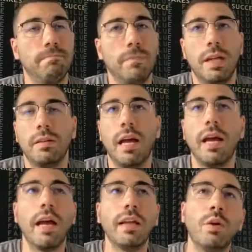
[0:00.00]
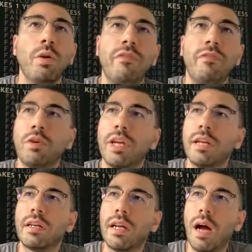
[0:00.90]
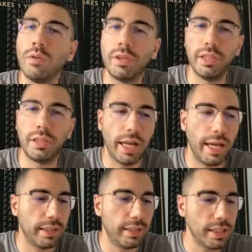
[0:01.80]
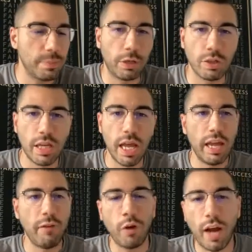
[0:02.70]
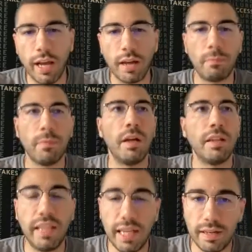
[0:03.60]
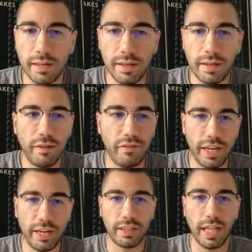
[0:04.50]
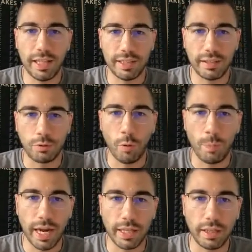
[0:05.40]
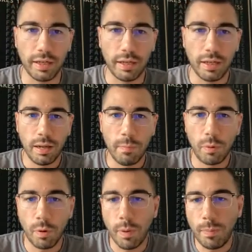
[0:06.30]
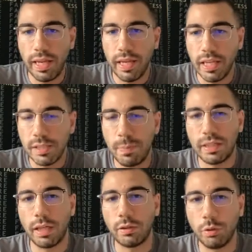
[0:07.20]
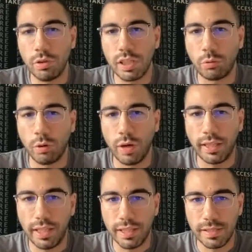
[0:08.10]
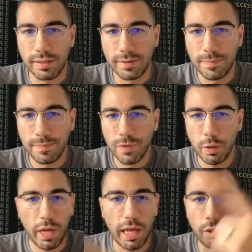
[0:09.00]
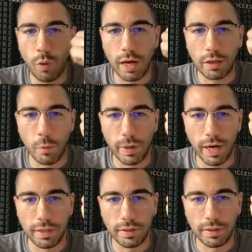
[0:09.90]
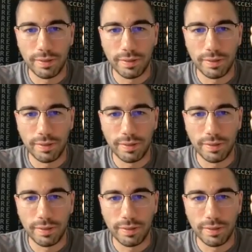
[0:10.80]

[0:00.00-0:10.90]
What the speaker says: I don't know if you can count it like this, because if you hire 10 very talented copywriter, probably it's better to use a tool like this and one copywriter.